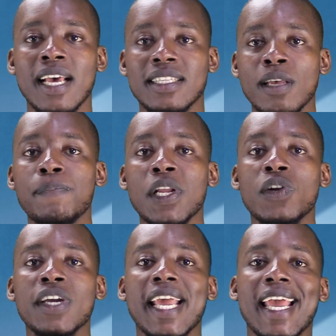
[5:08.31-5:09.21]
simply
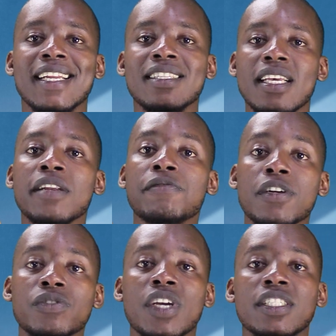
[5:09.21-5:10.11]
looking at its
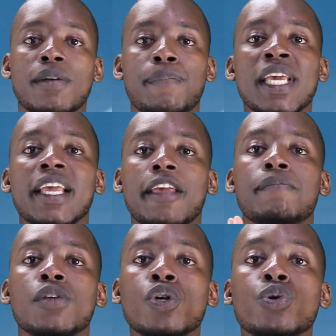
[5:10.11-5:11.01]
infrastructure being
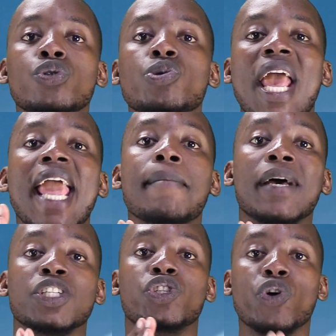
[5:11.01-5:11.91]
immune to a
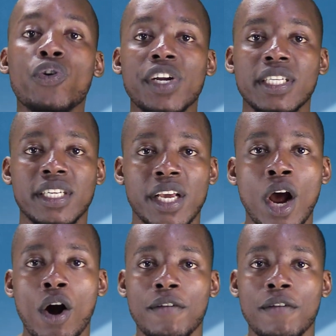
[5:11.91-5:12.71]
majority